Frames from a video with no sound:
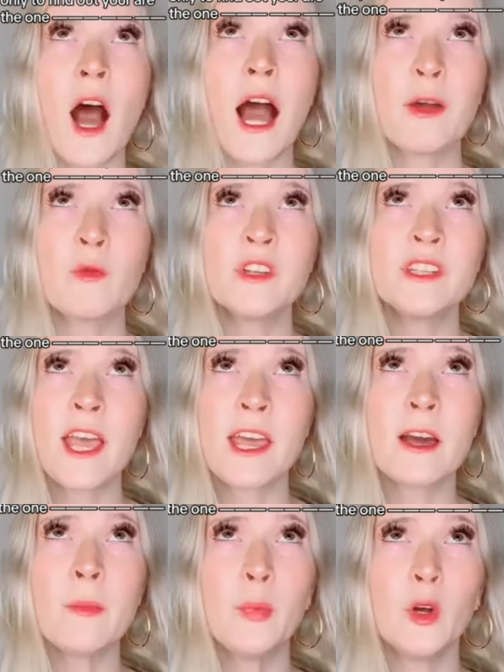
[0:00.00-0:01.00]
I would
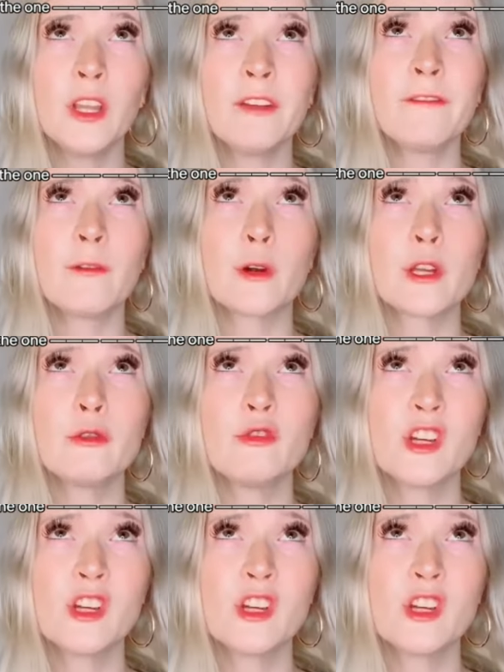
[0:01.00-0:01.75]
take a bullet for you